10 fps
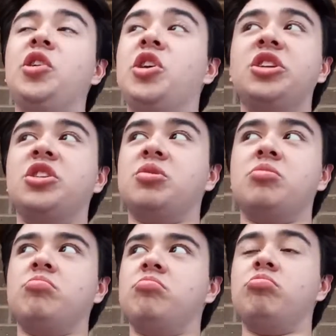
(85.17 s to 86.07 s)
You can just
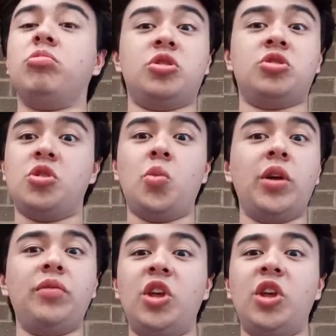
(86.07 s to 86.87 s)
just do whatever